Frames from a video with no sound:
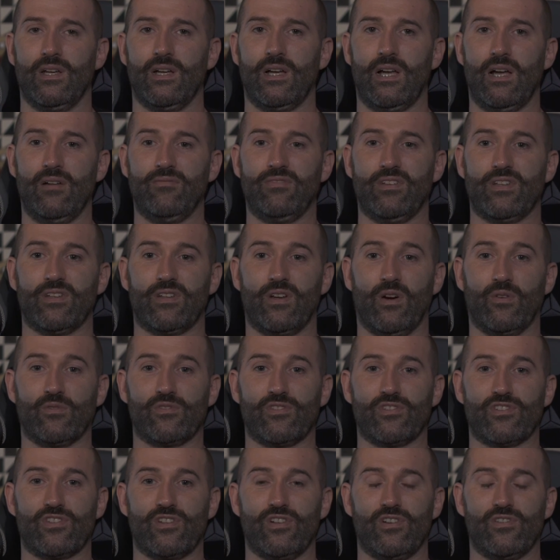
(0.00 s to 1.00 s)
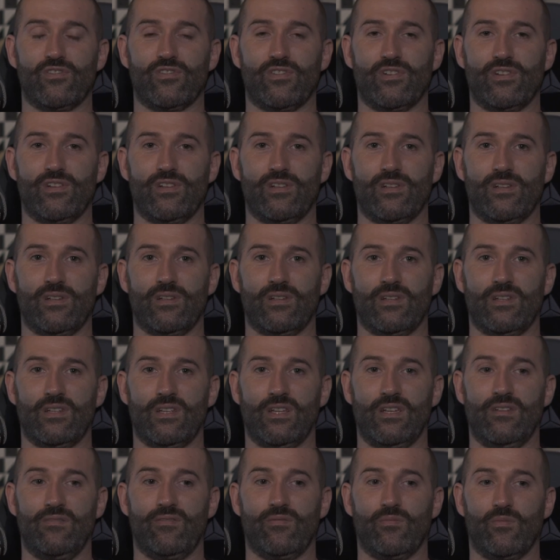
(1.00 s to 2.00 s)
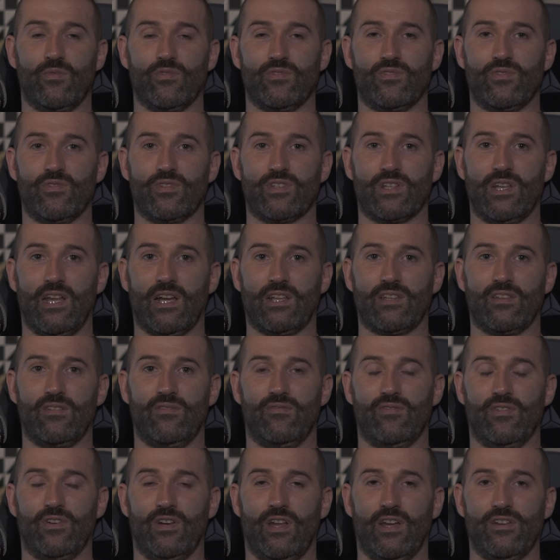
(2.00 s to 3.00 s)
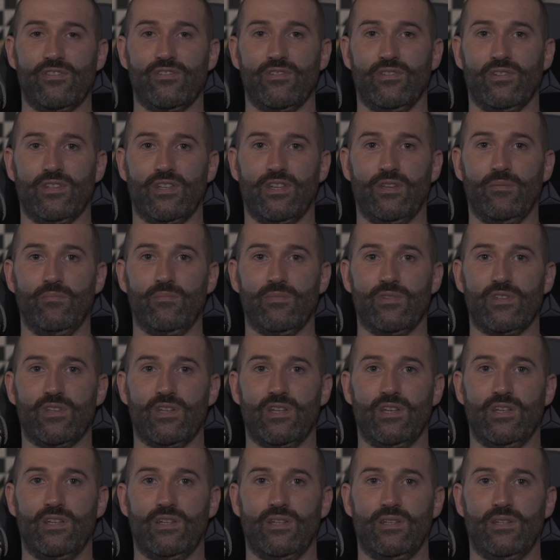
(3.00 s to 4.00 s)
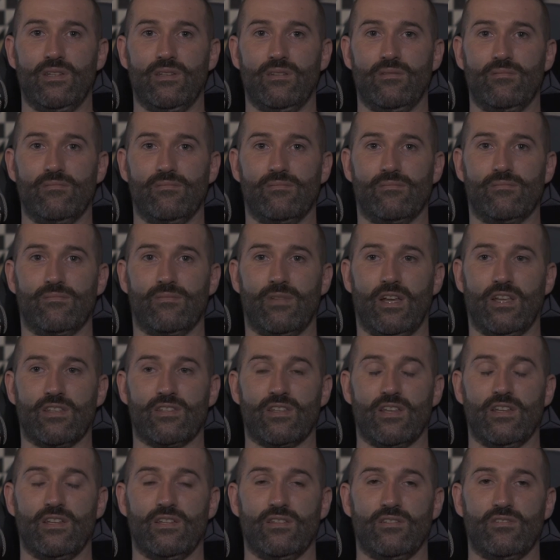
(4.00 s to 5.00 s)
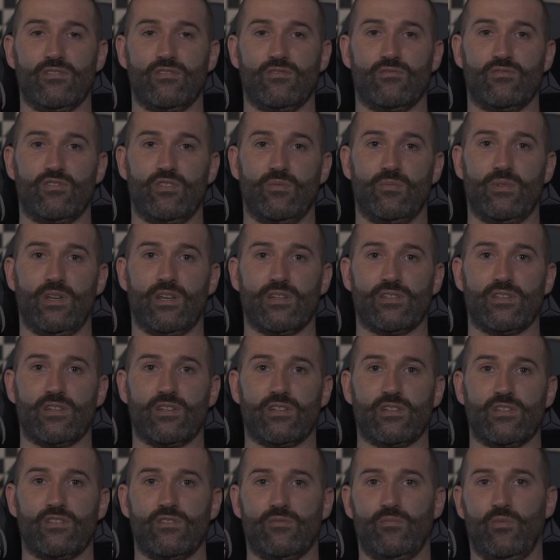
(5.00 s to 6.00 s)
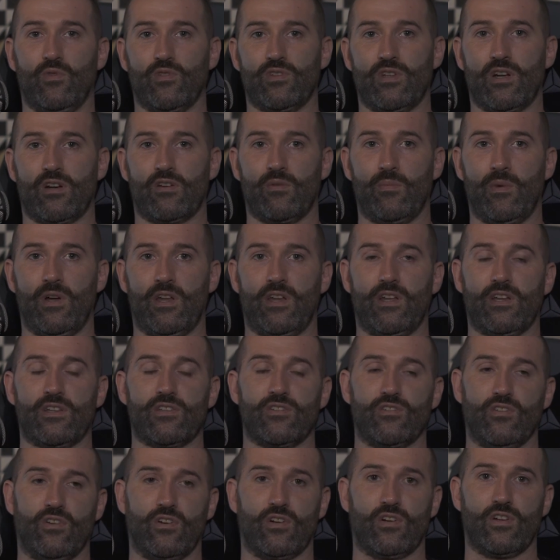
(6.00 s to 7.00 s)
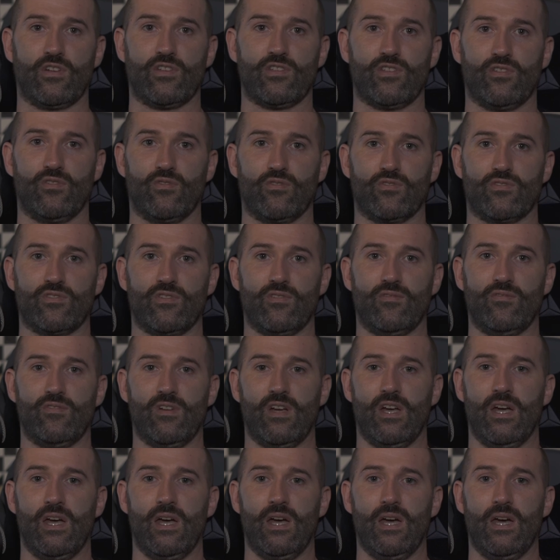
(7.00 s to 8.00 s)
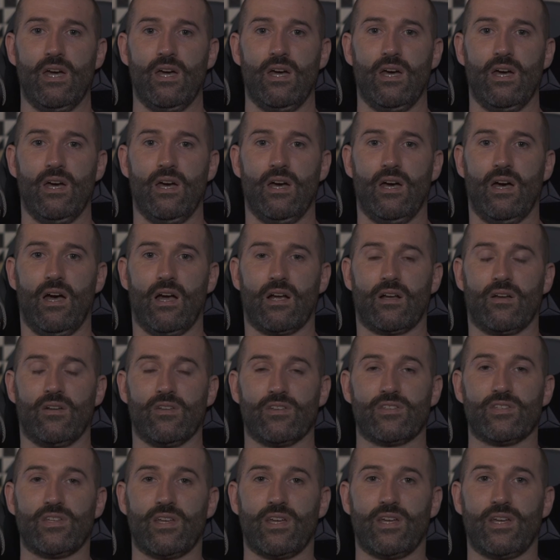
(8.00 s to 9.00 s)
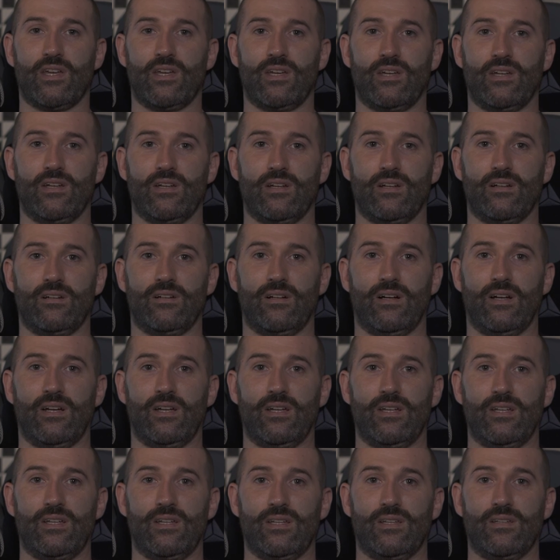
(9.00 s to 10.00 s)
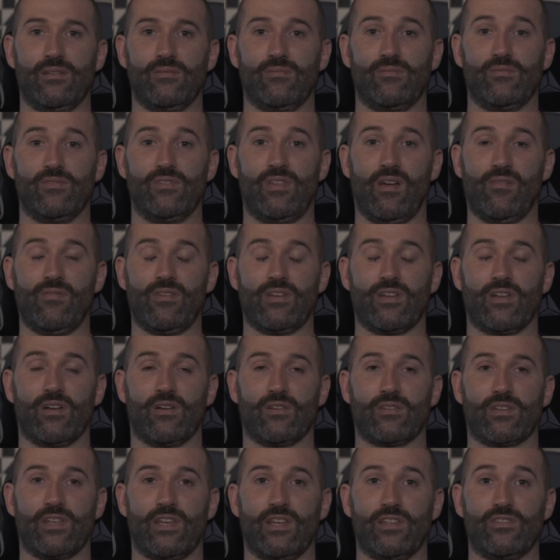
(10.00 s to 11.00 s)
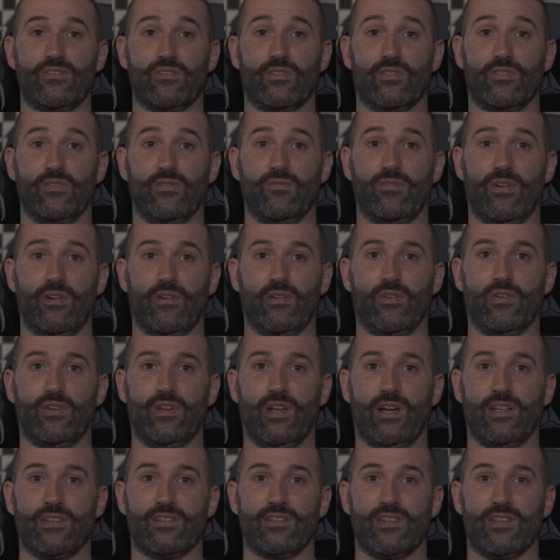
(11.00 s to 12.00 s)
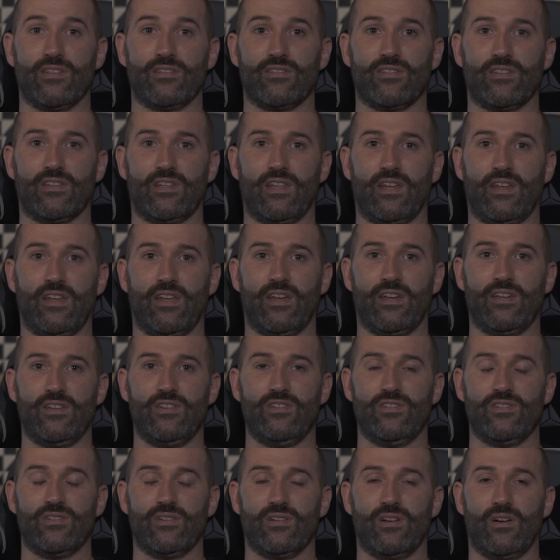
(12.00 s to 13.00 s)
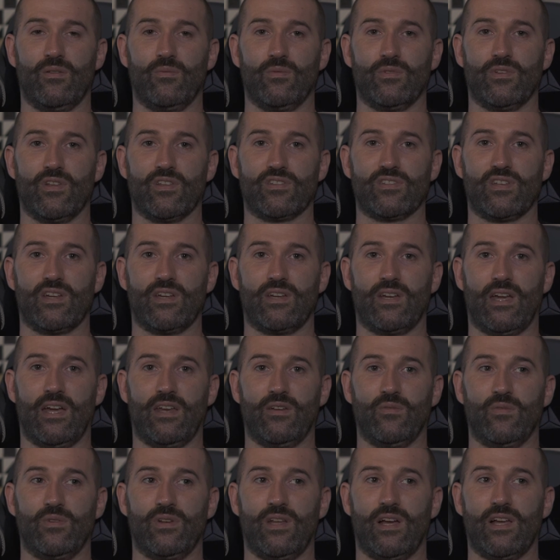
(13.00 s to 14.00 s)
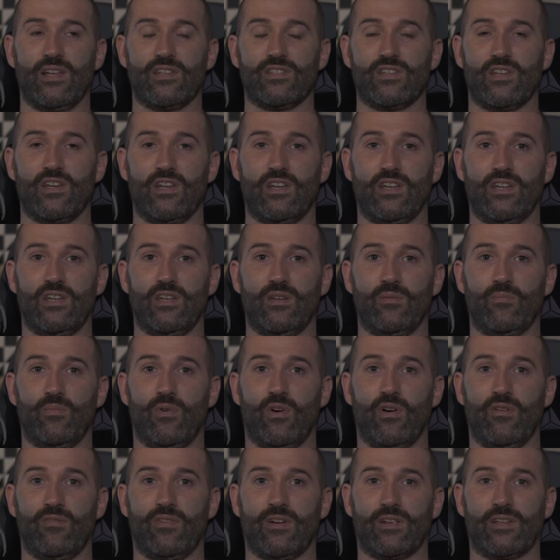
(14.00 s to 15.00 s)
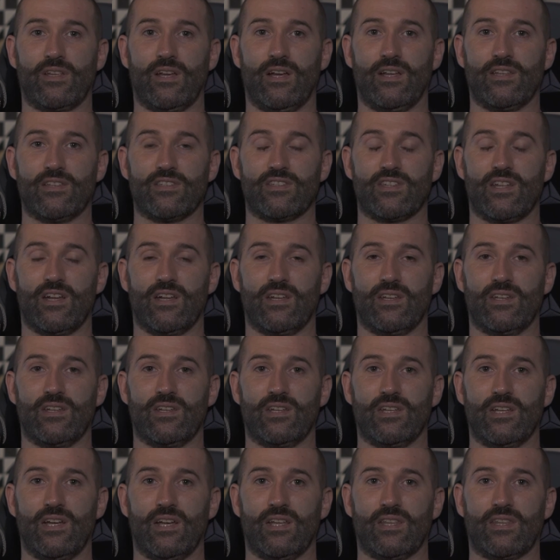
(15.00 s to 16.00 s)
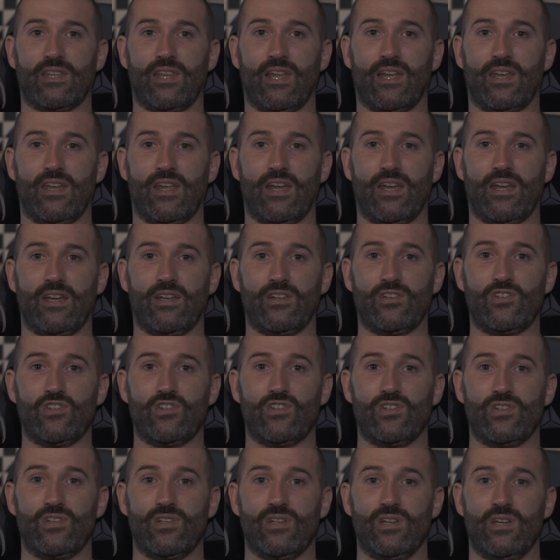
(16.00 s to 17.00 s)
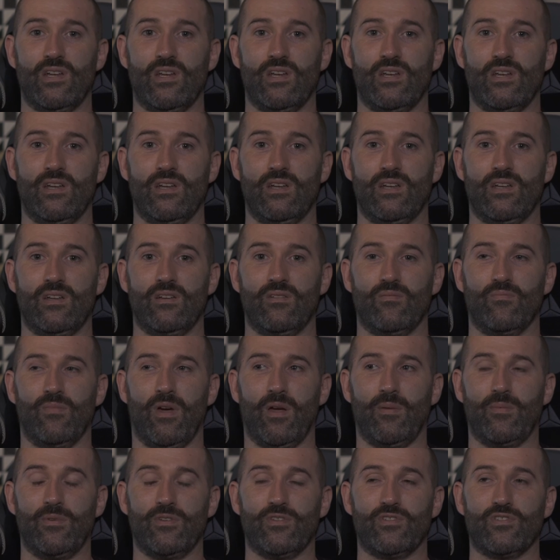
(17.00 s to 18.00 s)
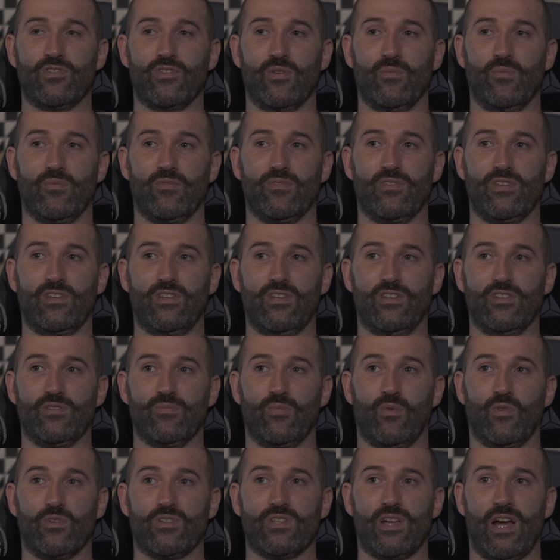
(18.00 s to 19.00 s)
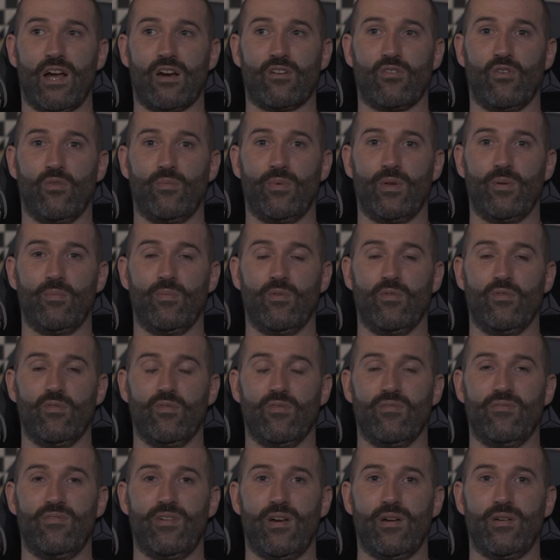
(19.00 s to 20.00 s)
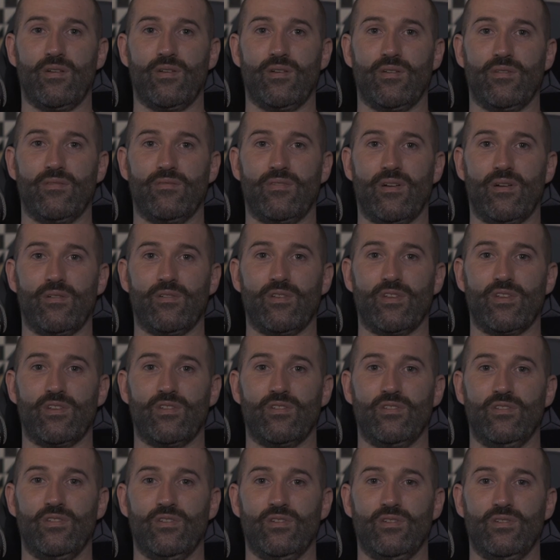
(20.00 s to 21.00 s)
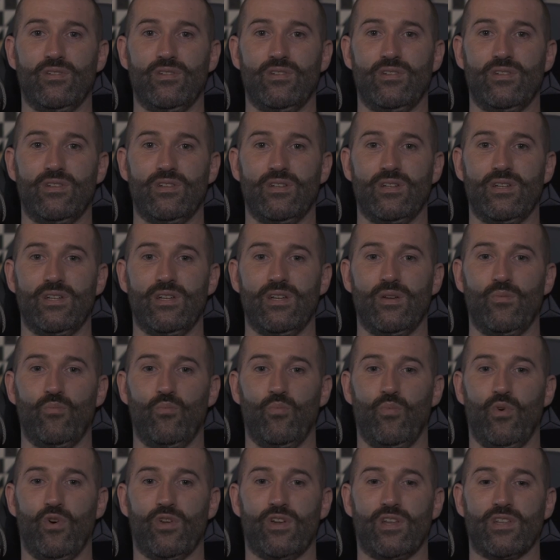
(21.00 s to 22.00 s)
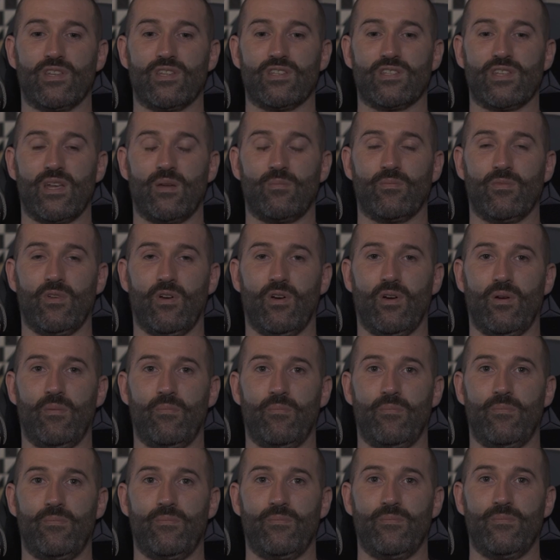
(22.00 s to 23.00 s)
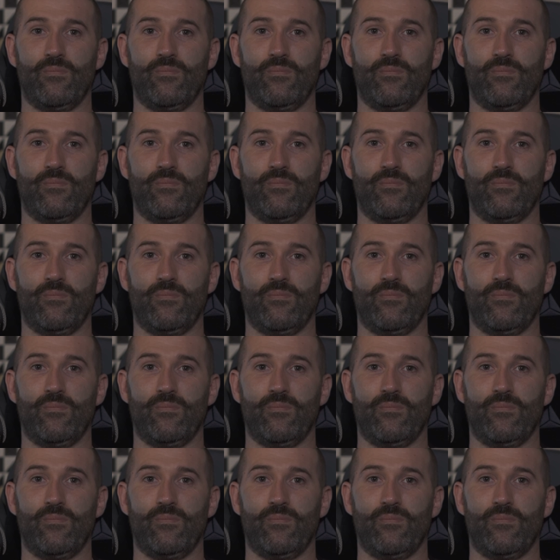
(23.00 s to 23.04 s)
Having coached children, even ones who are selected for national teams in handstands, gymnastics, sports acrobatics, circus, and other stuff, I'm going to say I definitely got kids who can do very good handstands at that age. I would not say anyone has a perfect handstand at that age. Maybe some of the sports acro people who are very, very good, but at the same time,